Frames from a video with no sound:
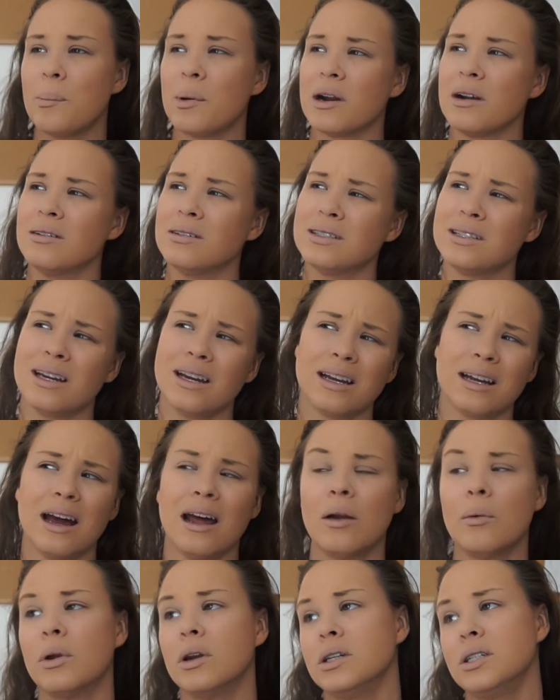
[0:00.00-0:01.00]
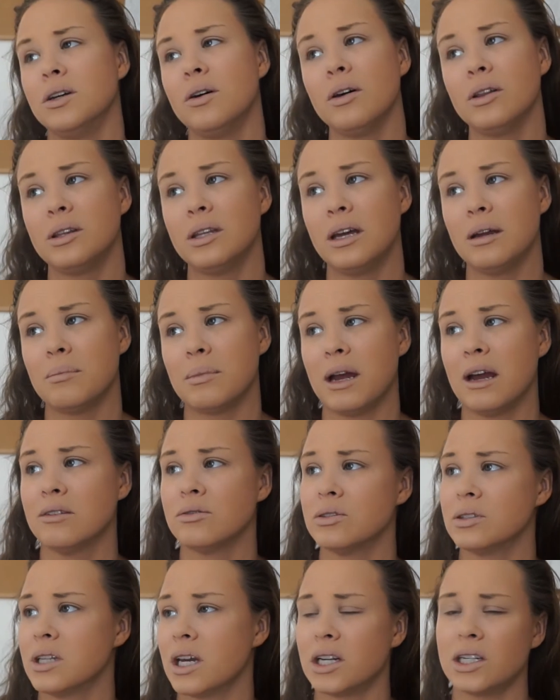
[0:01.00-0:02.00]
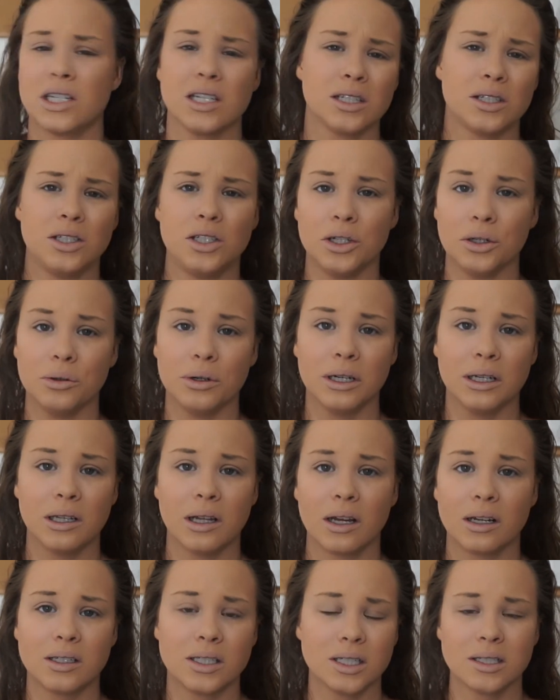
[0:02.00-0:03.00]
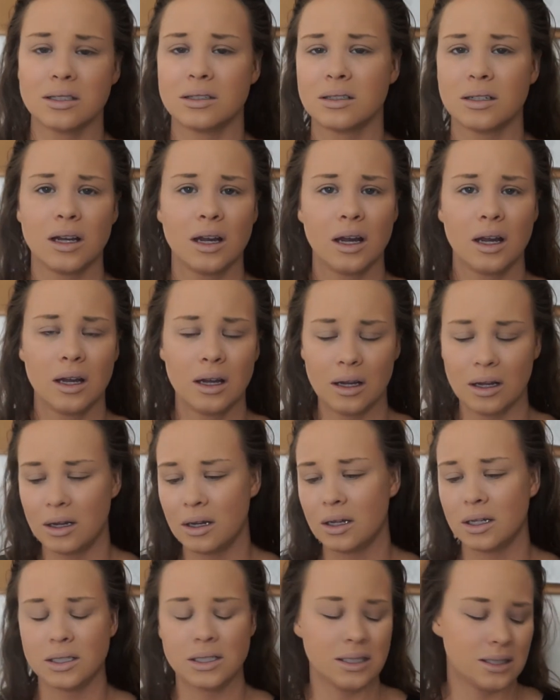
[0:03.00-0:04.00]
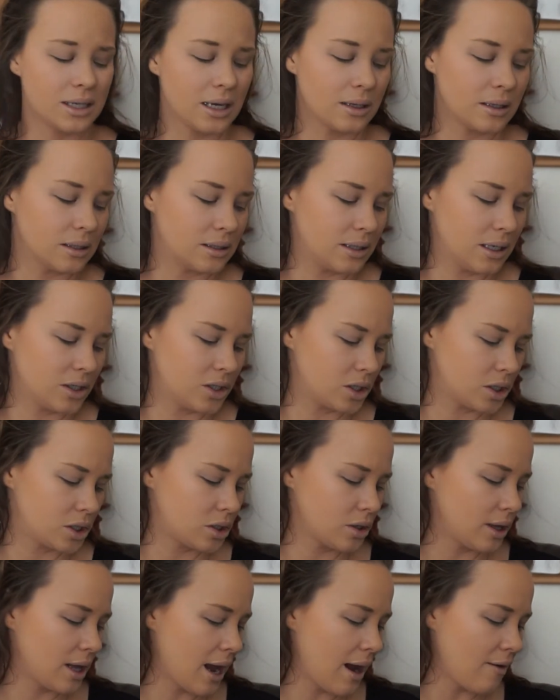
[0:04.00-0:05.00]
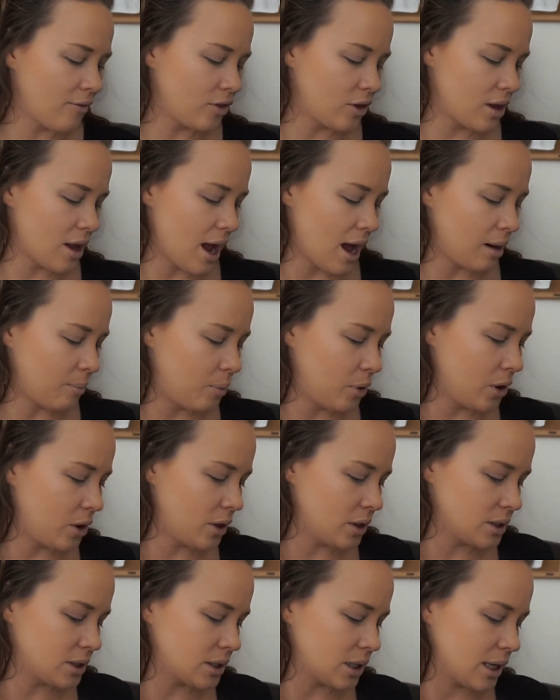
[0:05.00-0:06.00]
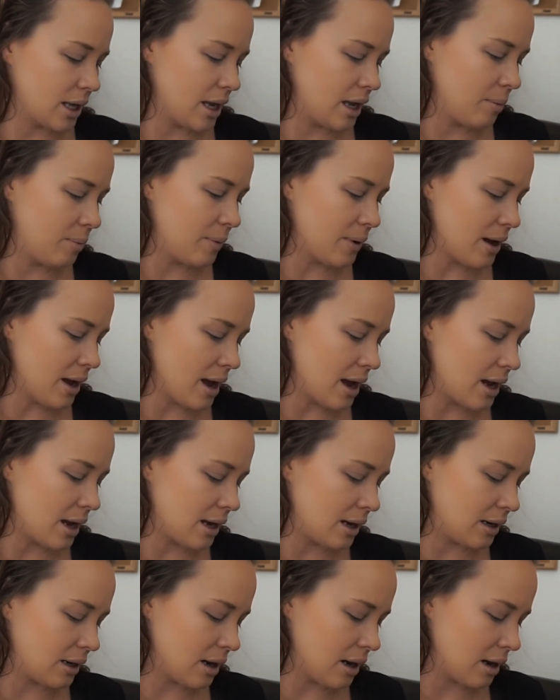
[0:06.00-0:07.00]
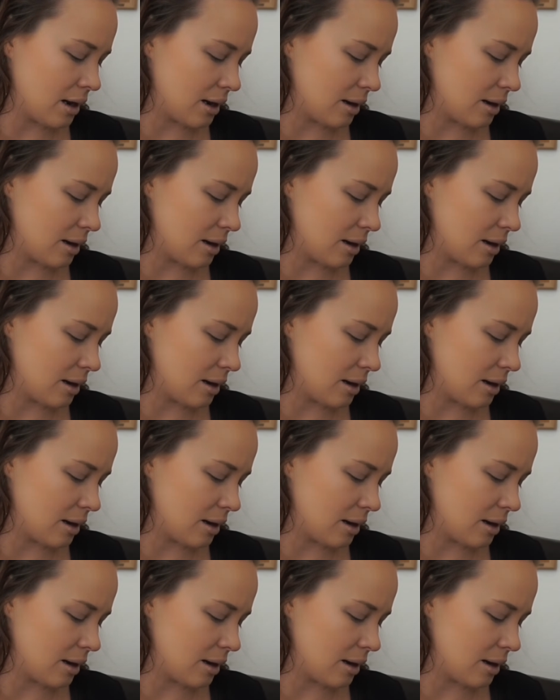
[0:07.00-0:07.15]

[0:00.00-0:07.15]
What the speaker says: And I was like, I don't want to deal with it. My husband's like, just do it. Like, just get the stitches. So they had to put her to sleep, and